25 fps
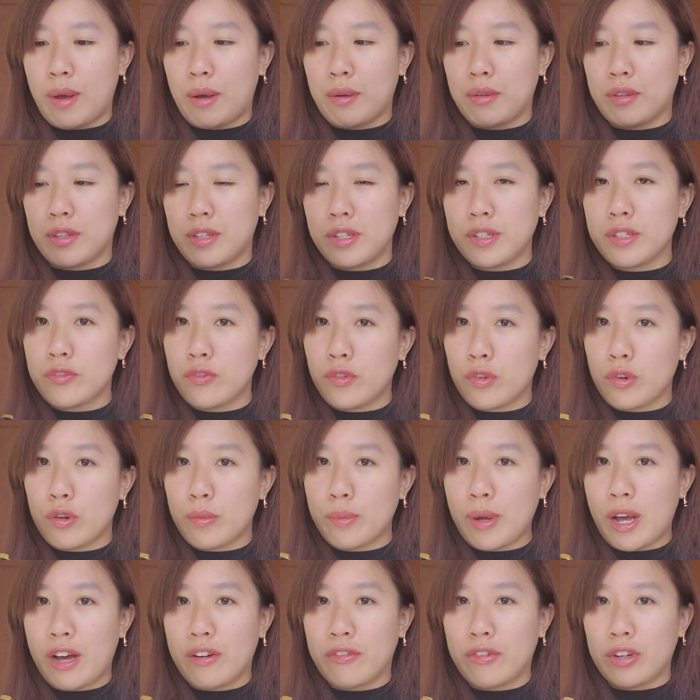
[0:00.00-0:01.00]
out in this
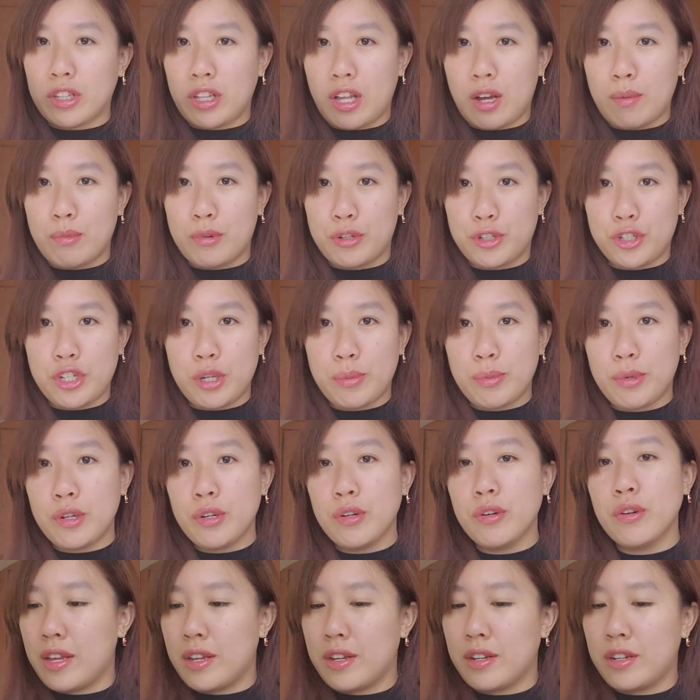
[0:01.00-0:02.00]
form have a lot more shimmer
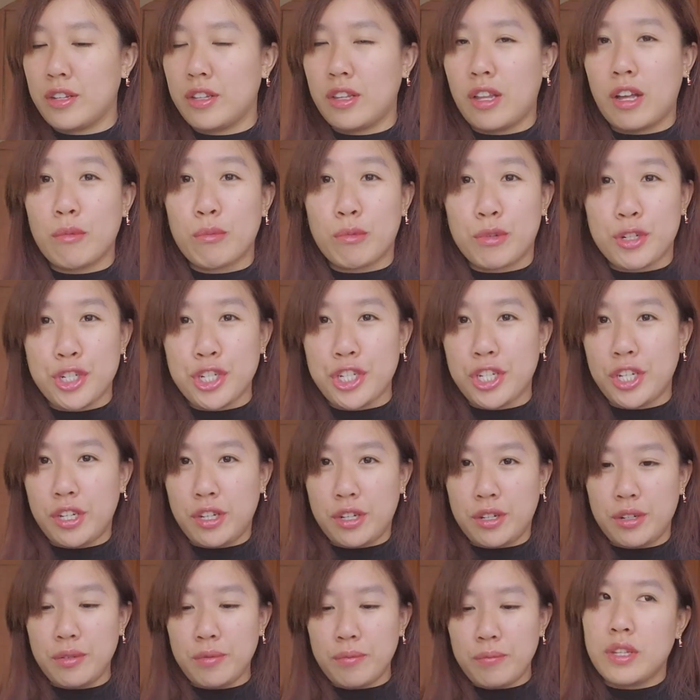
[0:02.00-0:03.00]
and a lot more sheen.